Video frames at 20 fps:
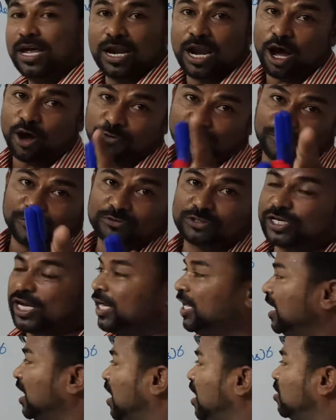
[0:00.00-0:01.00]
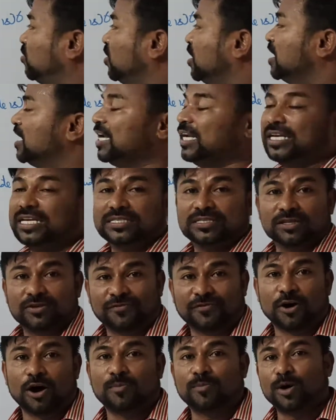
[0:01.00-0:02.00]
Now if you check it out, it is in the
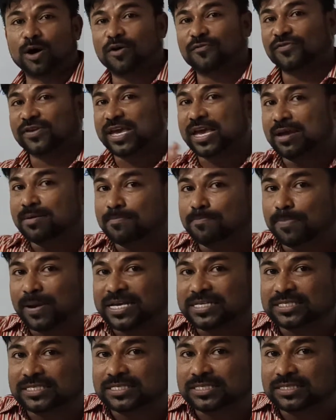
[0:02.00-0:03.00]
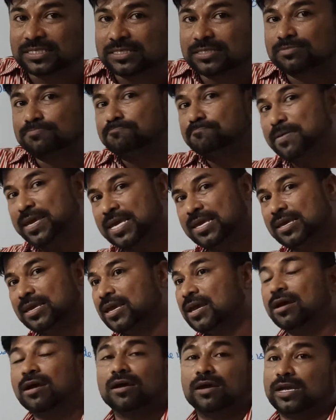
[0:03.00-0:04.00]
form of A plus B
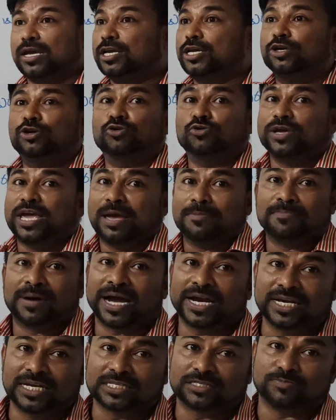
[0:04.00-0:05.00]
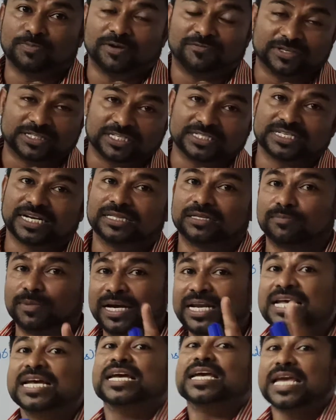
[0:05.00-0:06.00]
into A minus B, which is nothing
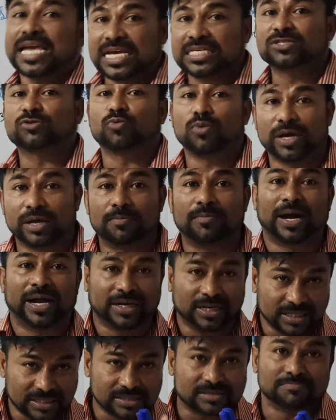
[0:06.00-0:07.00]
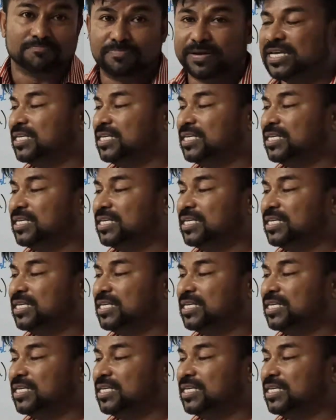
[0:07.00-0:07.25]
but A square minus B